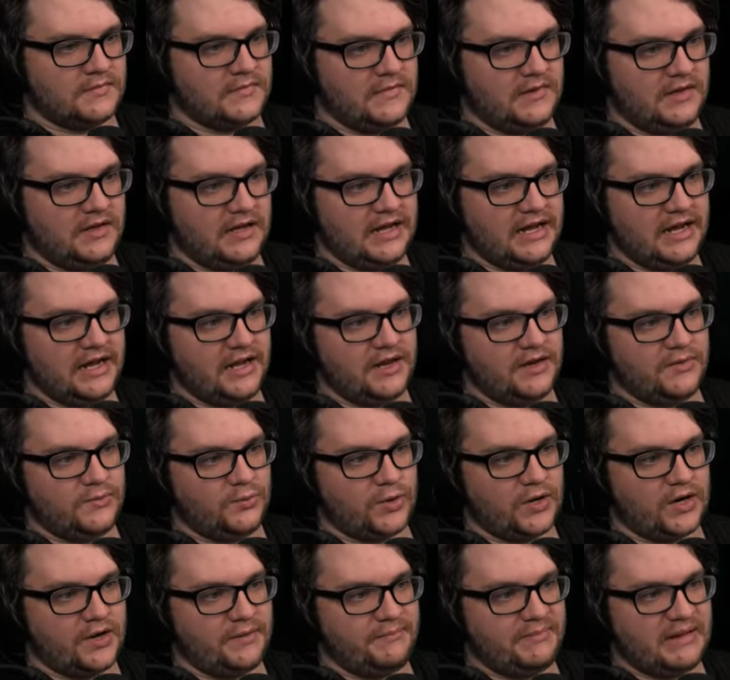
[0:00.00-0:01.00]
And
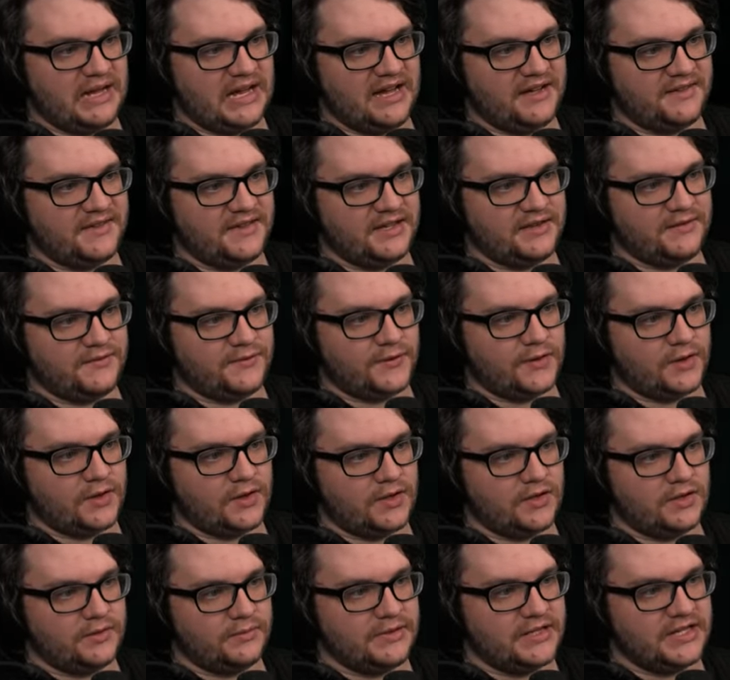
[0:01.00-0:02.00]
we're on pathing for a
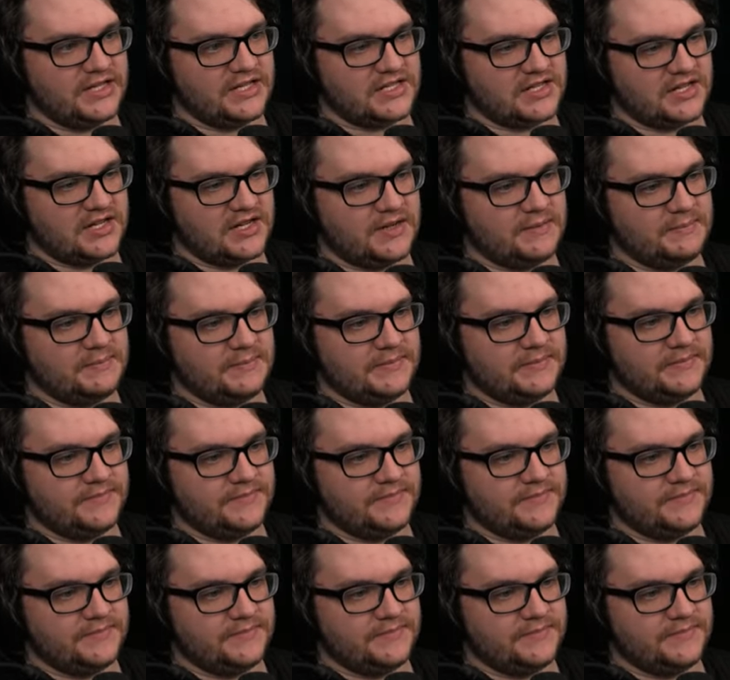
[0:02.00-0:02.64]
little bit of time.